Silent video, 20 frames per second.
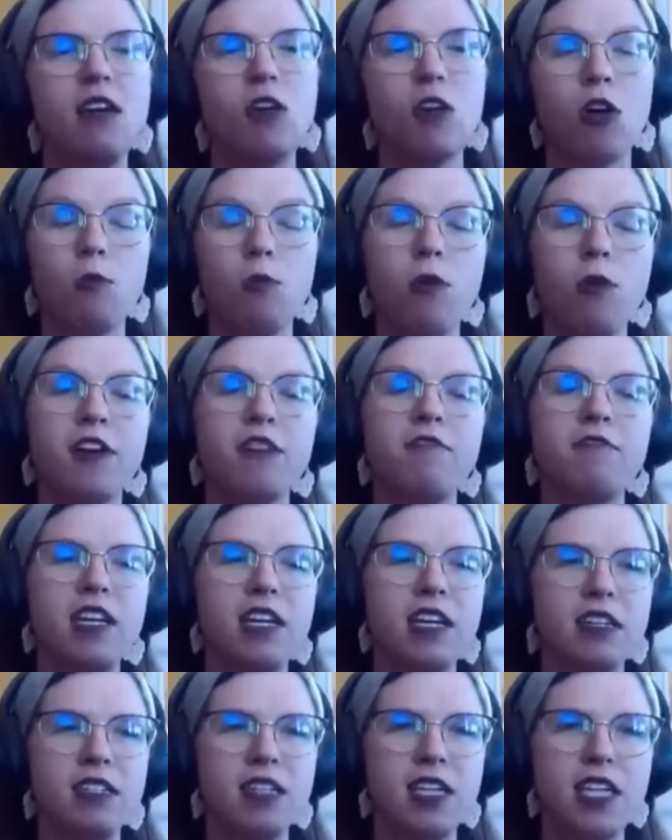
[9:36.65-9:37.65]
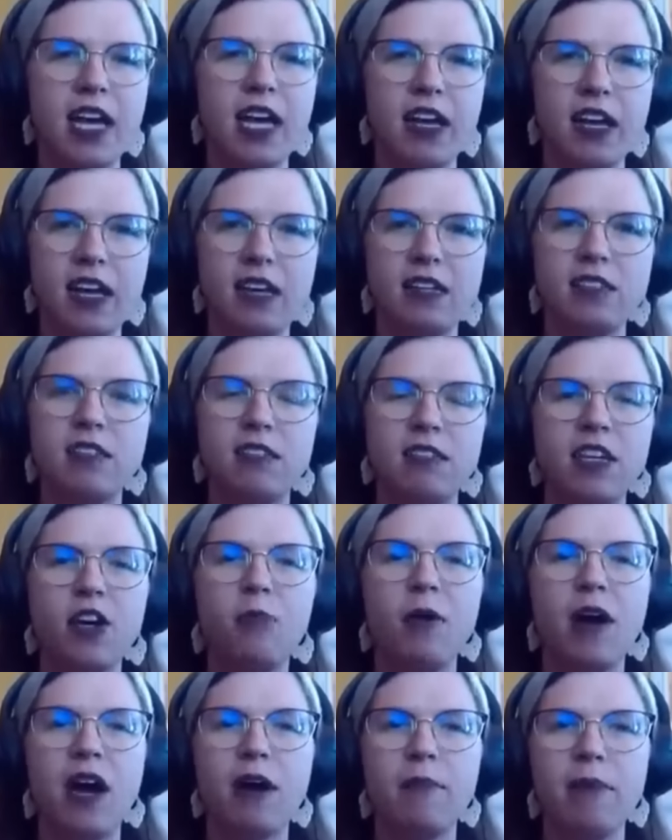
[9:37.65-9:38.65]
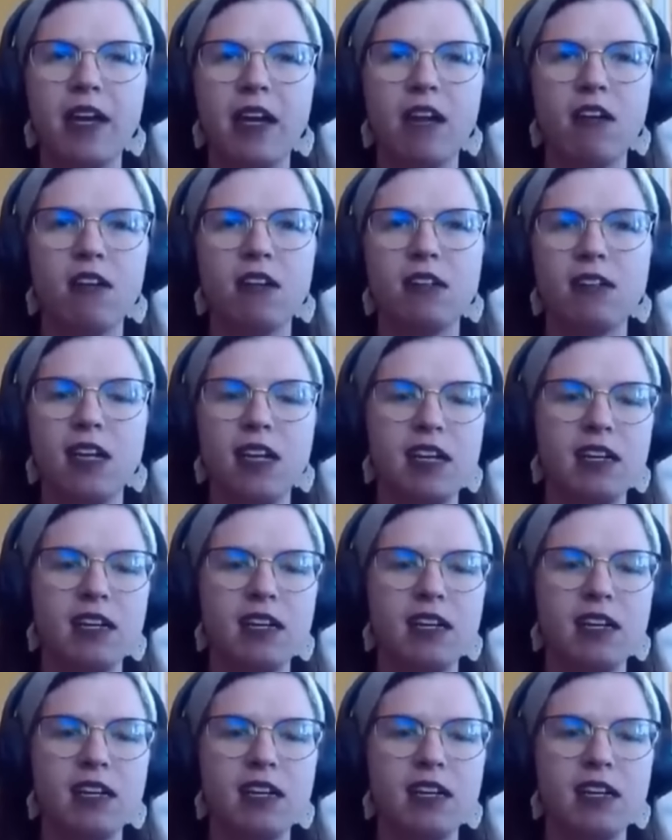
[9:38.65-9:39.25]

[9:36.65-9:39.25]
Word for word: or one of the N D A As in the Obama era.